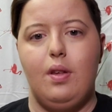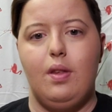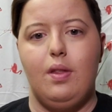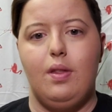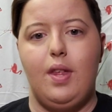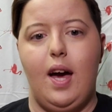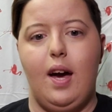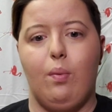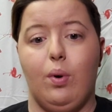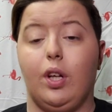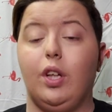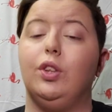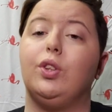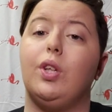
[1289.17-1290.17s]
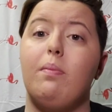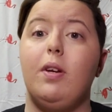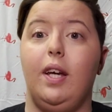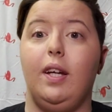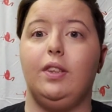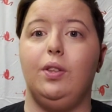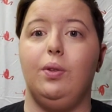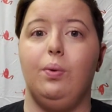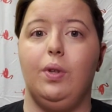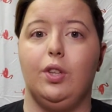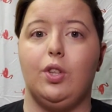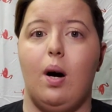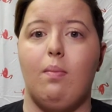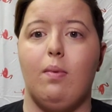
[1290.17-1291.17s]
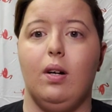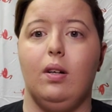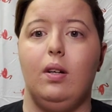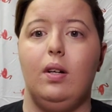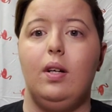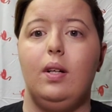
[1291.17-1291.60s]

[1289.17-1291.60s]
that were contributing to the drama,